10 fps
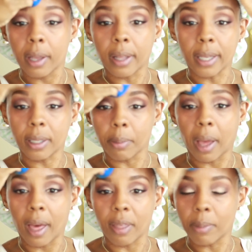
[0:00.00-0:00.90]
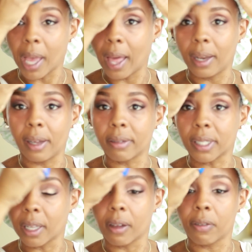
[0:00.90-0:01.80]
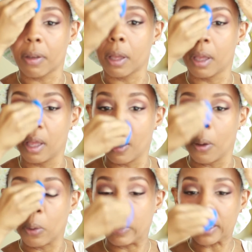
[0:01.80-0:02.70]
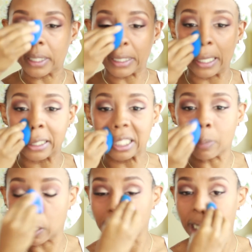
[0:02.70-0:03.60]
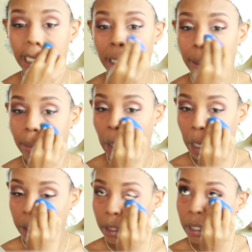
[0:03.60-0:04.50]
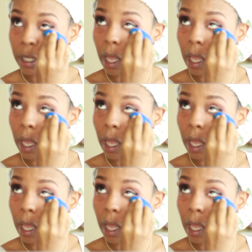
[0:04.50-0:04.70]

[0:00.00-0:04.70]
Doesn't bother me. I love stuff with scents, especially lip glosses.